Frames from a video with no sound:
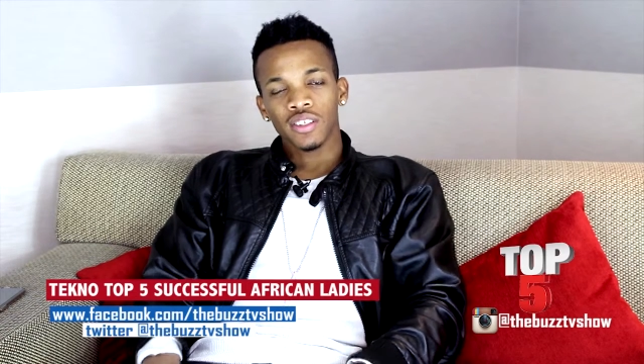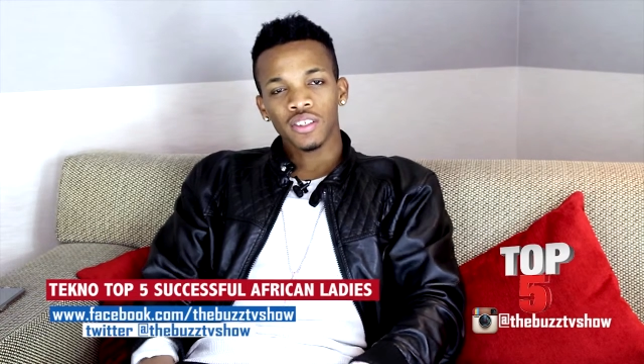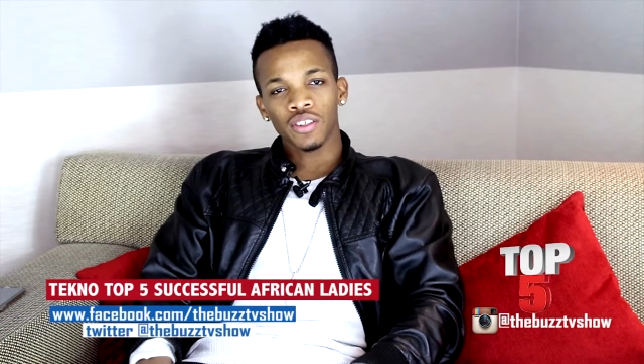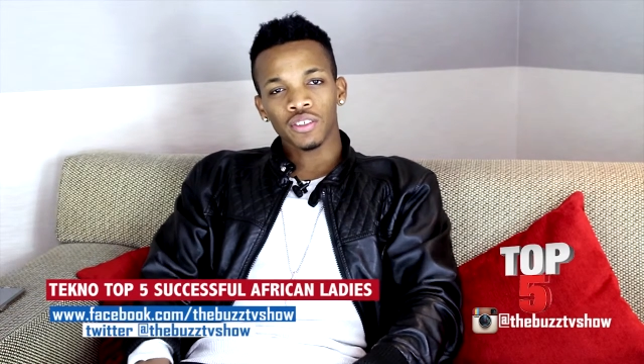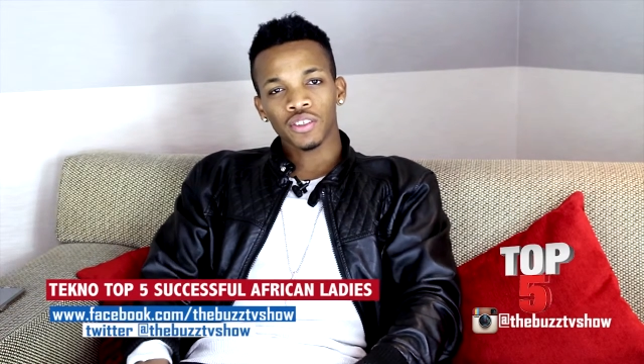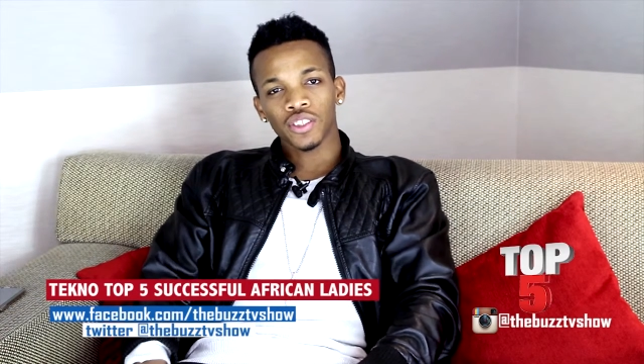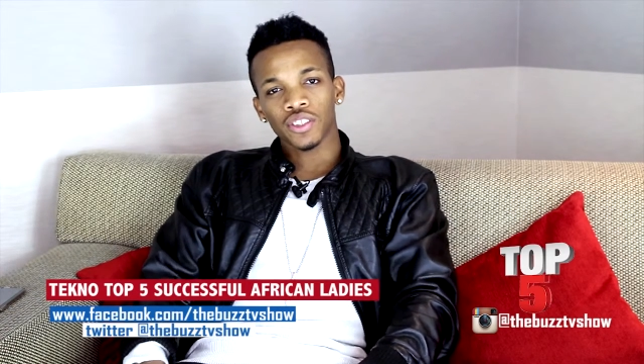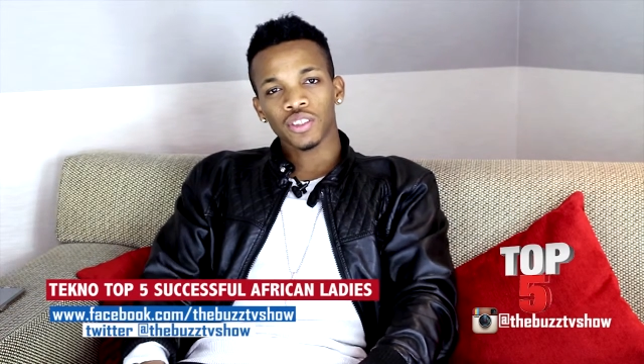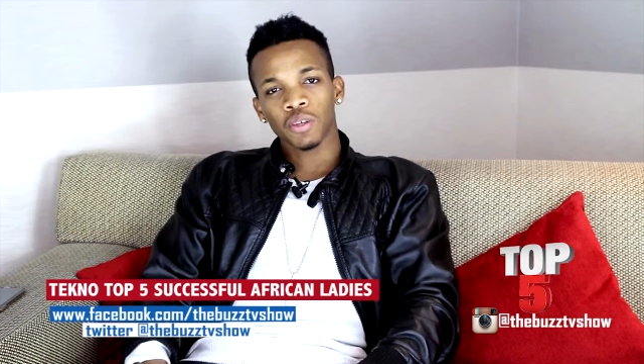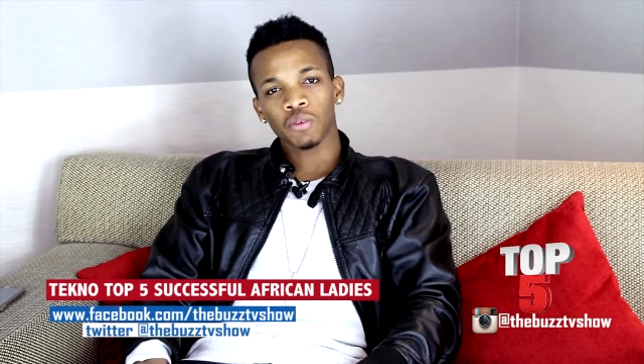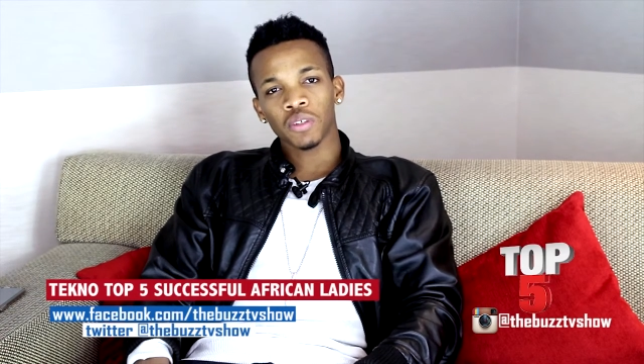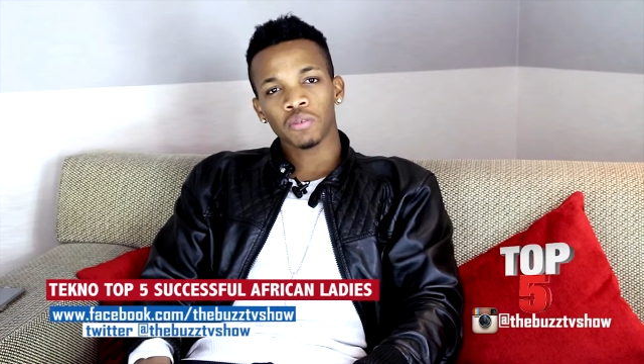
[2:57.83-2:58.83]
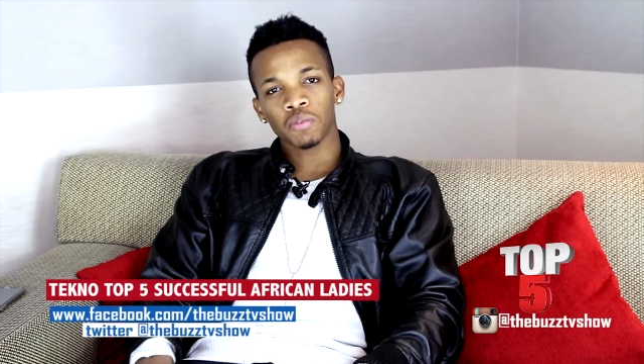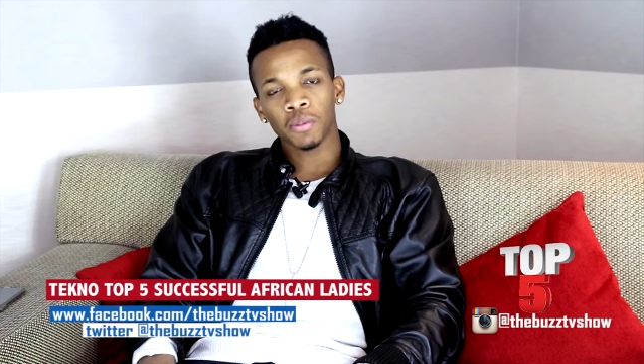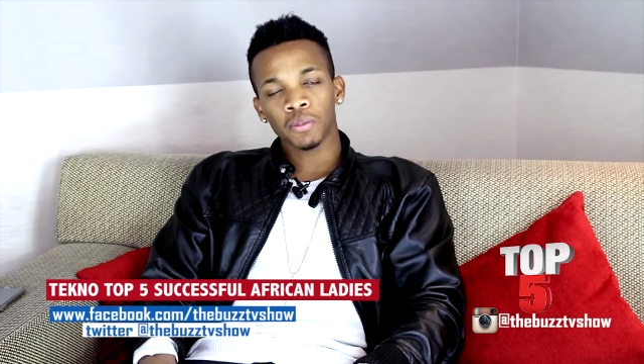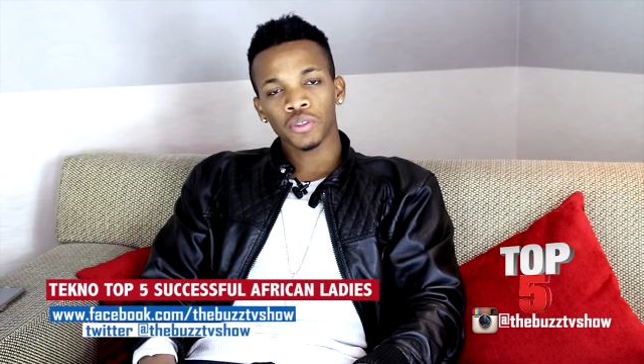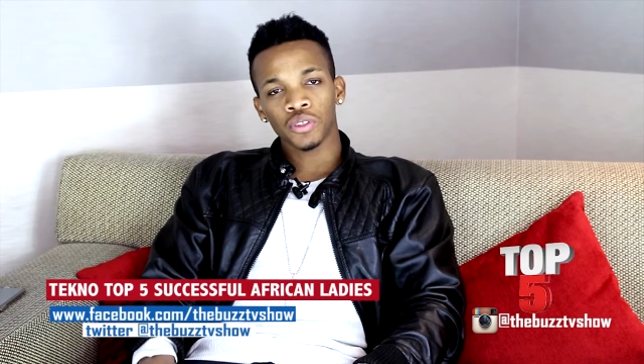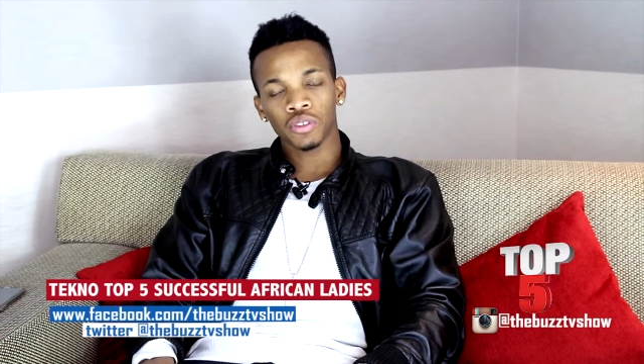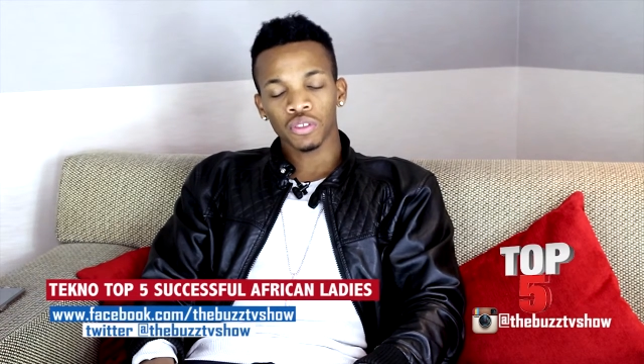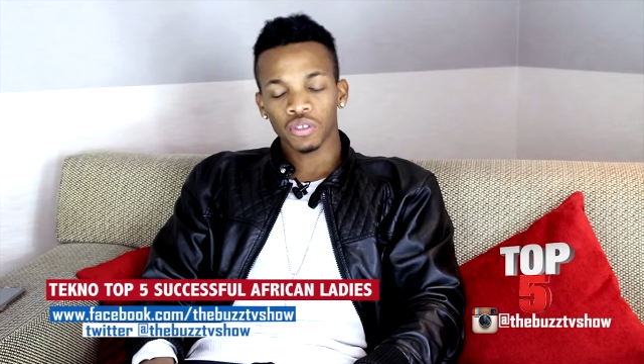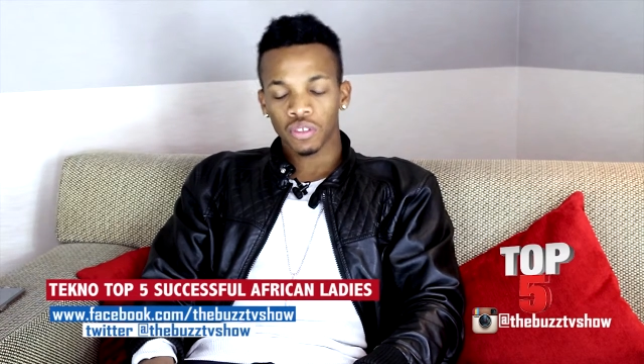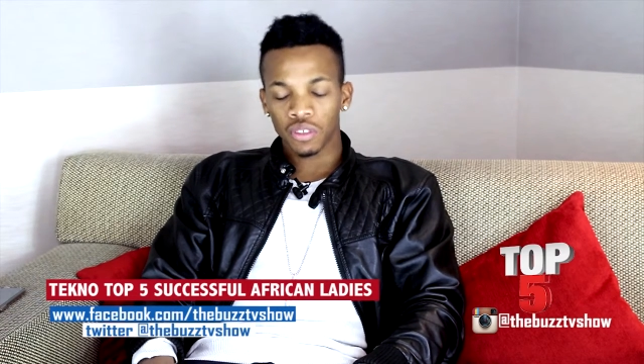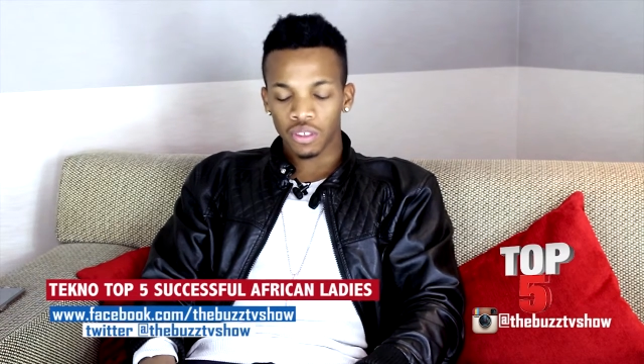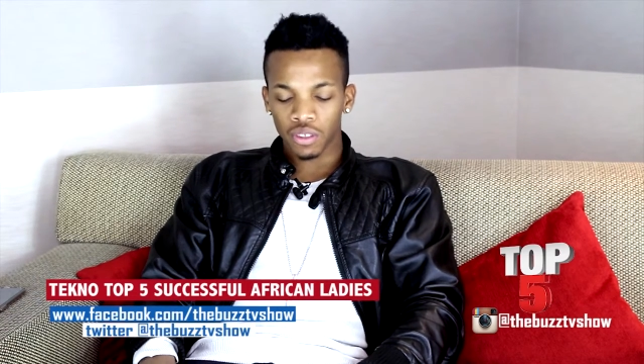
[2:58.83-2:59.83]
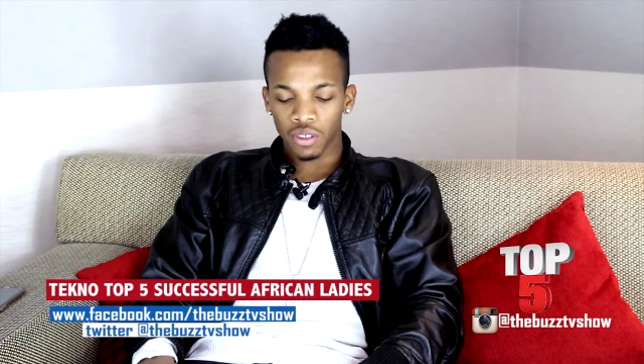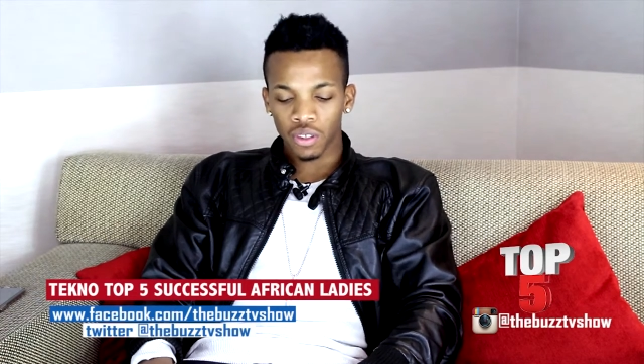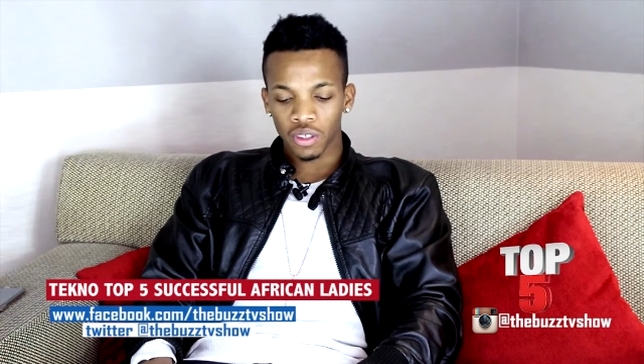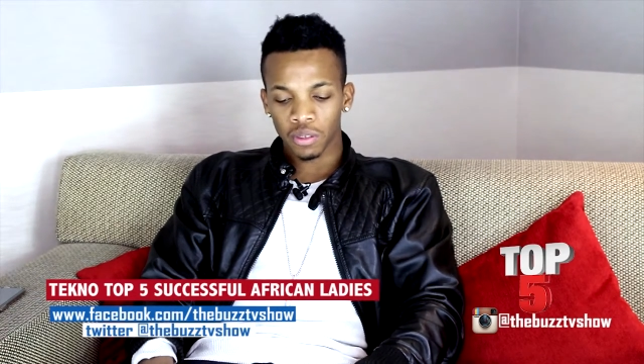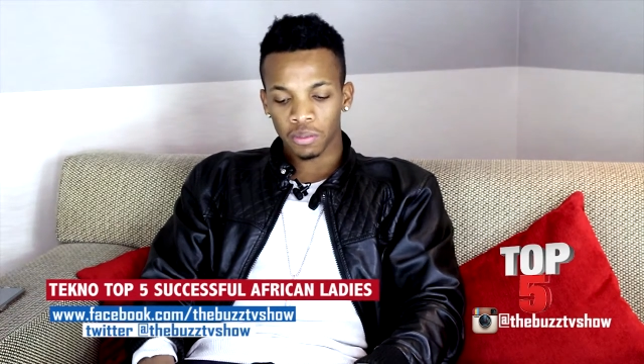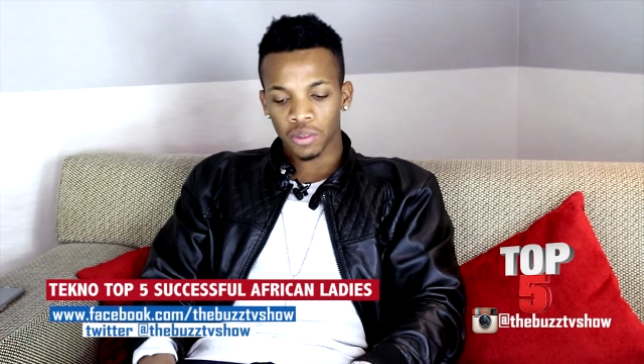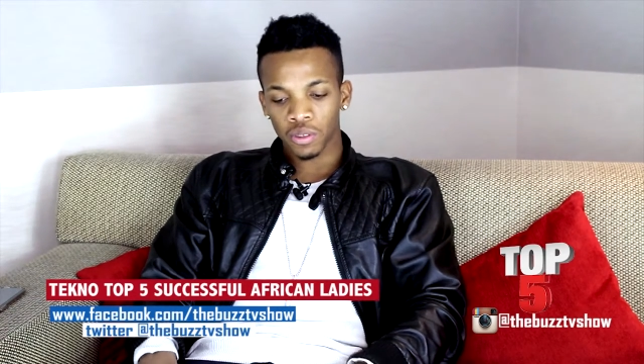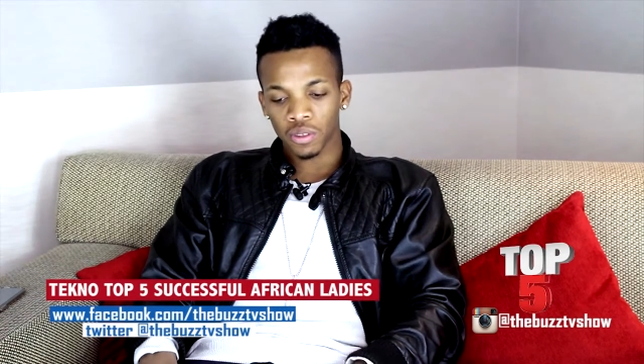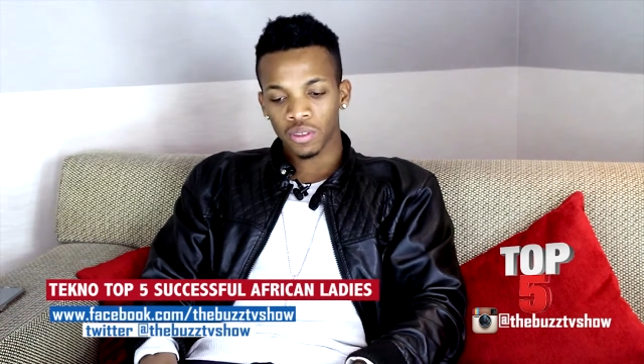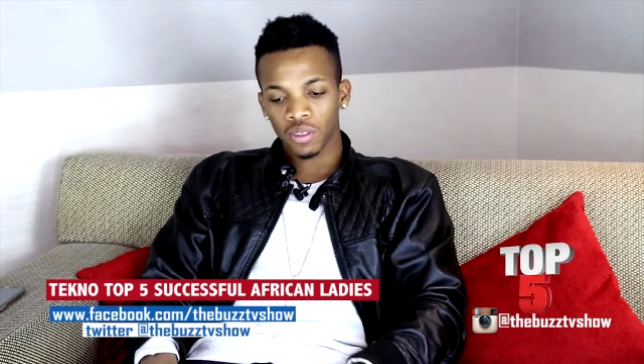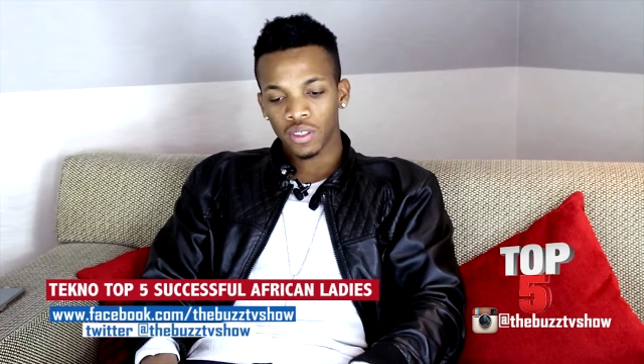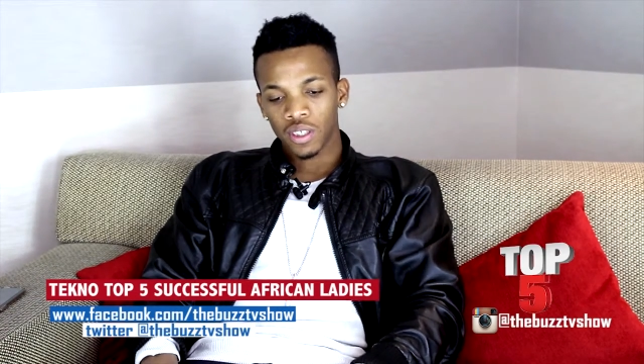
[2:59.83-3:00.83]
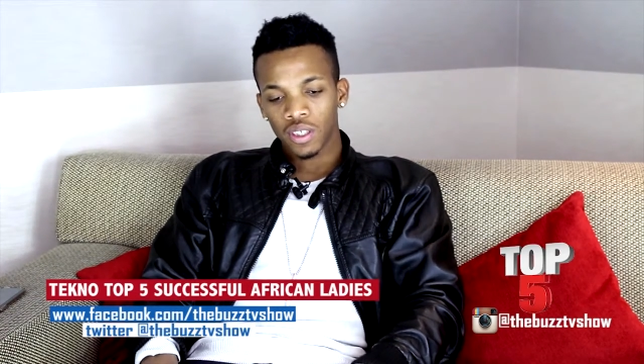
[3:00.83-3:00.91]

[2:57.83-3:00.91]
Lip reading: You know, she's someone people should, you know, look up to.